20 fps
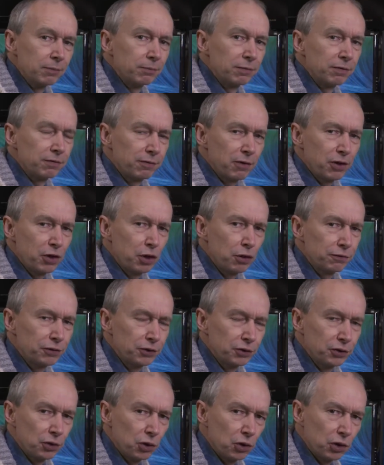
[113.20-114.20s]
But very
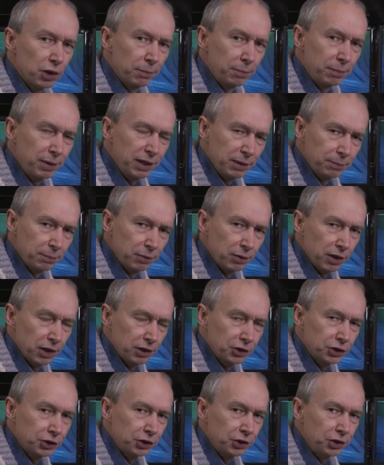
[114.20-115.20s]
often on a bigger
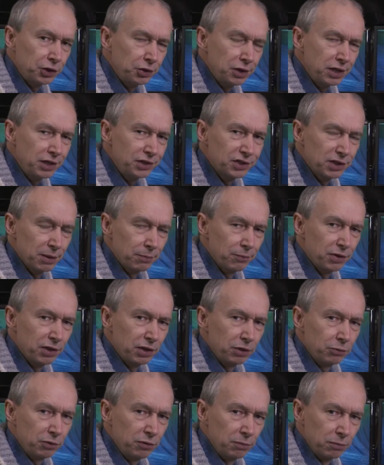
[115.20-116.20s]
production, you need
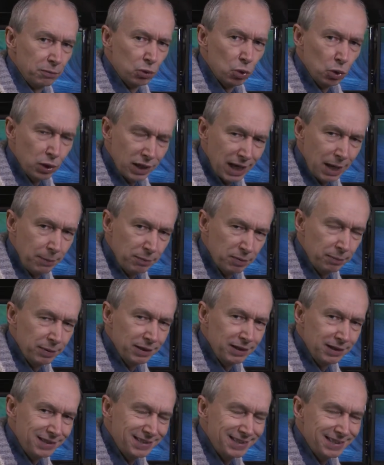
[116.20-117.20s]
something with more
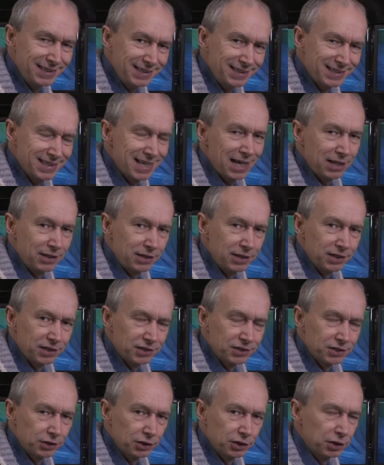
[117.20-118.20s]
capabilities than
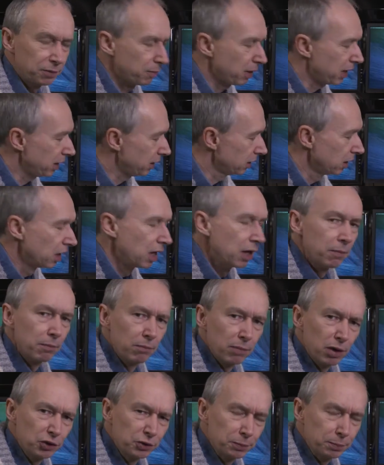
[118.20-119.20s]
this that can make
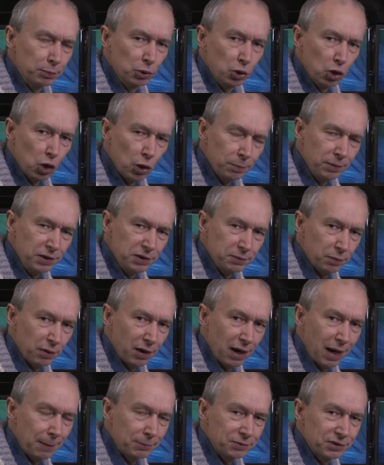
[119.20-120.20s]
multiple copies
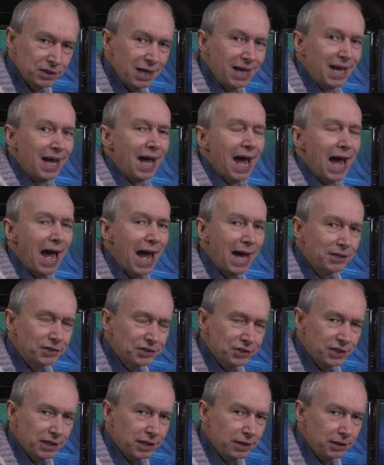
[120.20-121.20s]
perhaps
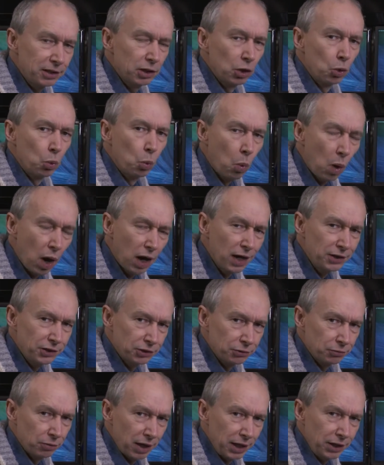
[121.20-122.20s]
and take a
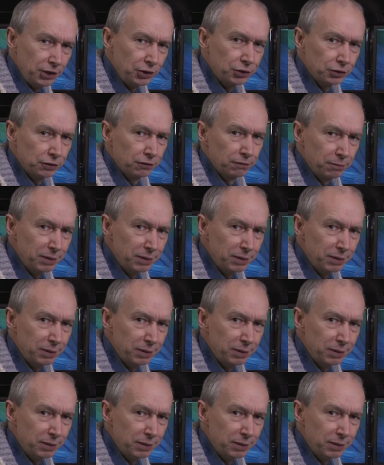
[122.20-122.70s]
wider range of